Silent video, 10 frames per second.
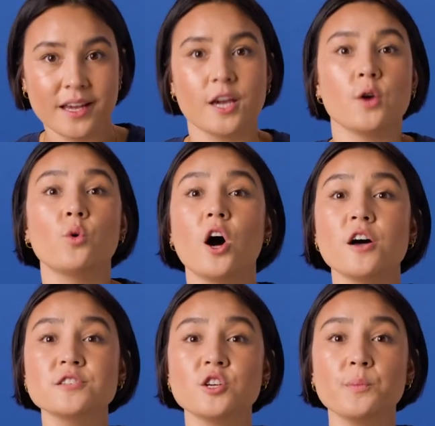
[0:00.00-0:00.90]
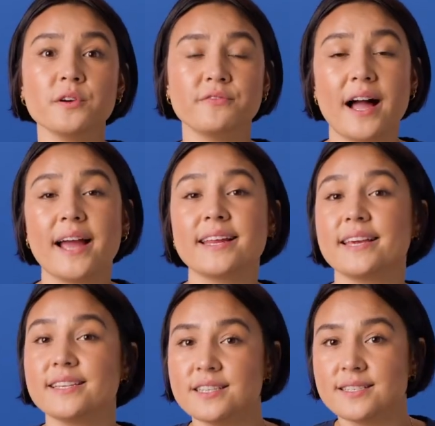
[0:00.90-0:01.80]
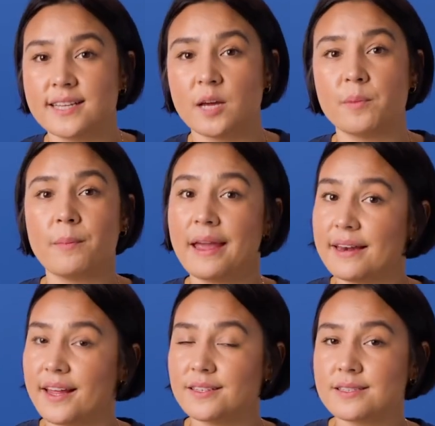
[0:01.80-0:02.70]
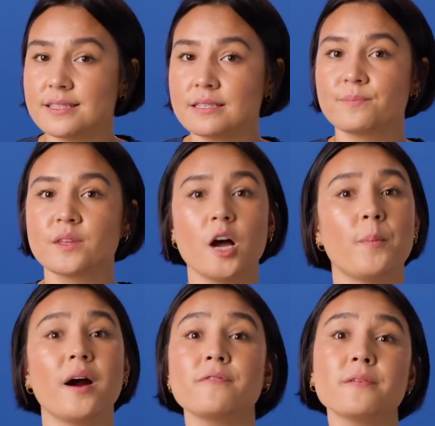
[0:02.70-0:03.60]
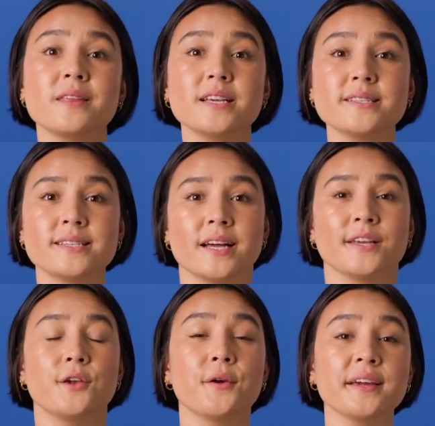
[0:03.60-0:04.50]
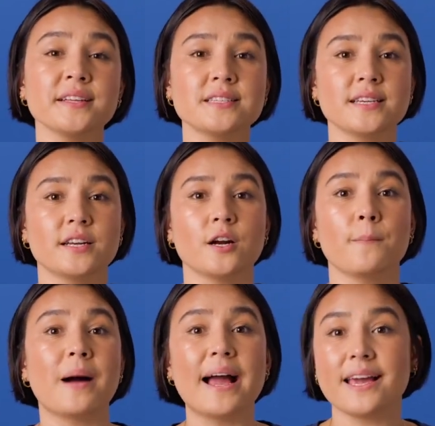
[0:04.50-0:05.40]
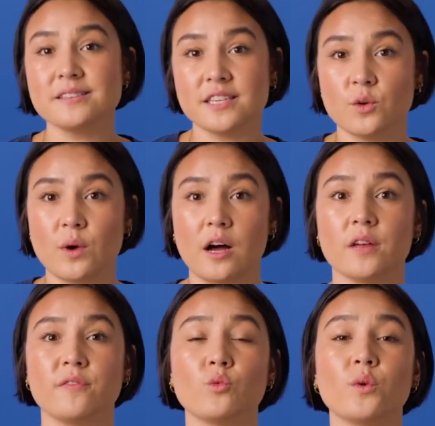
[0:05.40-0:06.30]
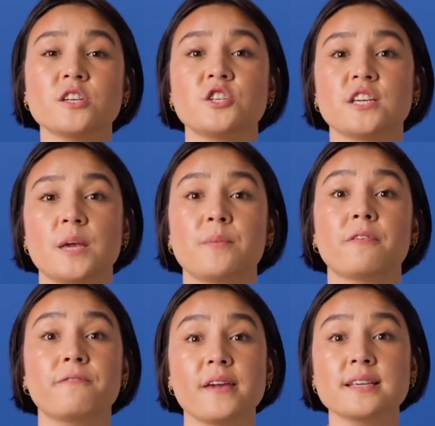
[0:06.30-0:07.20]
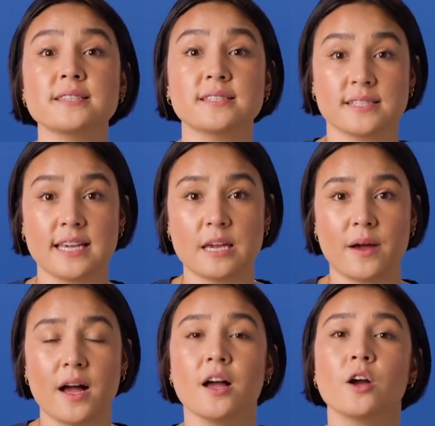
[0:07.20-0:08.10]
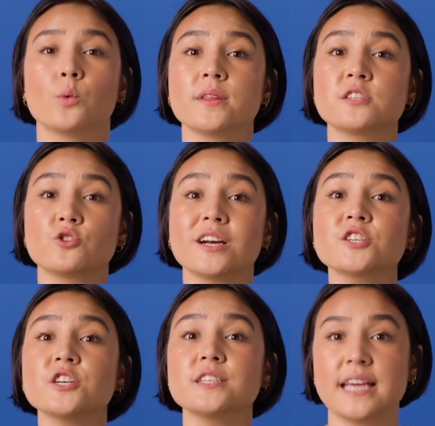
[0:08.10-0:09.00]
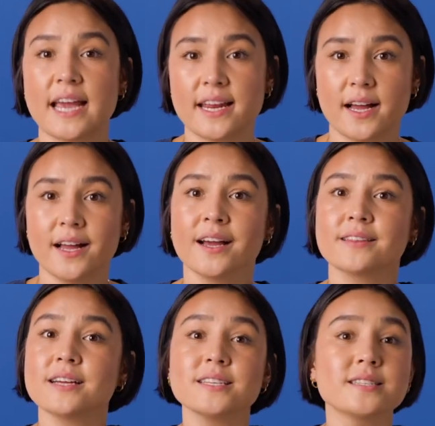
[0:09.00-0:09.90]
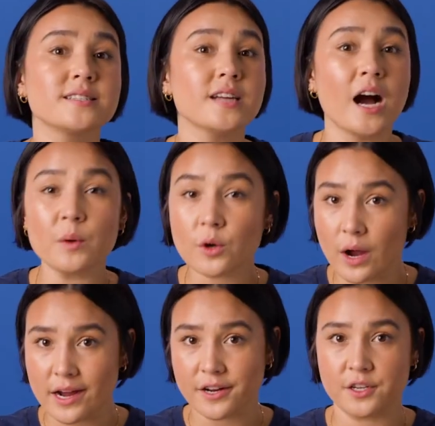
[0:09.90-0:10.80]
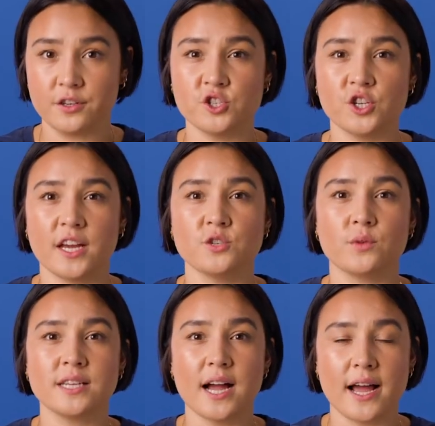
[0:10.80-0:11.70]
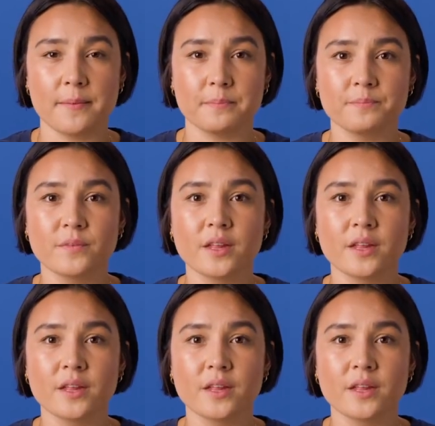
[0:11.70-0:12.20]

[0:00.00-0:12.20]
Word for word: It will also provide easy setup and maintenance. Apart from this, you can consider MySQL if you wish to keep a fixed schema with structured data that does not require you to change with time.